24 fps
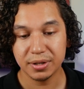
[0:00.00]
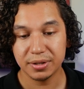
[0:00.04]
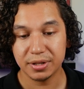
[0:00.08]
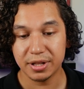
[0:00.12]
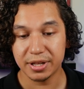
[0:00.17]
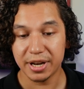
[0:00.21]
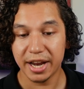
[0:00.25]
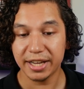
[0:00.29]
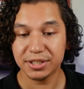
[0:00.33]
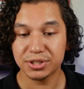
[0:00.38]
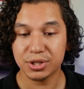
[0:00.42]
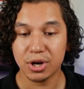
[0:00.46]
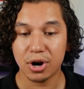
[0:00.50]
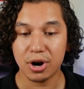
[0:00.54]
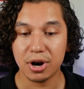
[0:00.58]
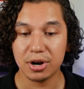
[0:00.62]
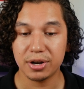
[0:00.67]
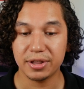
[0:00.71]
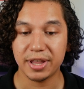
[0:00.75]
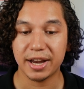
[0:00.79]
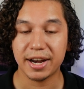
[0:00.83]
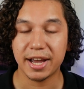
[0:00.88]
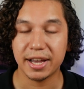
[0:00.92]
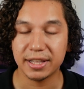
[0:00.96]
The next
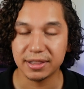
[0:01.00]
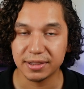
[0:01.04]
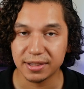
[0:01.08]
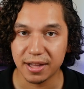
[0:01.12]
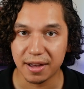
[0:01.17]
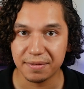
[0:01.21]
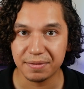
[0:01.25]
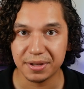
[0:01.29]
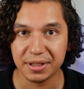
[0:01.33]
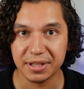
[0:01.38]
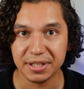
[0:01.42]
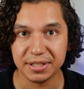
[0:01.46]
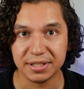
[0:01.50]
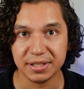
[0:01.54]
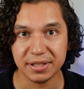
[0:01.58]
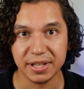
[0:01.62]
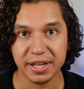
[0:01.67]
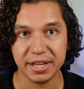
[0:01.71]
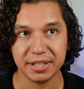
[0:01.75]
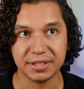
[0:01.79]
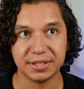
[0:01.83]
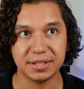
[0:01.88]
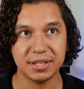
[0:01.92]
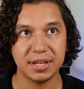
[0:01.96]
card that I love in this
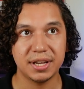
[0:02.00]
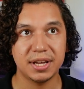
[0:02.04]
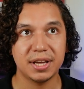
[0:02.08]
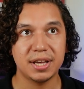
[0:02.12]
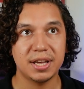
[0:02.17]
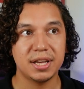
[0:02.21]
list,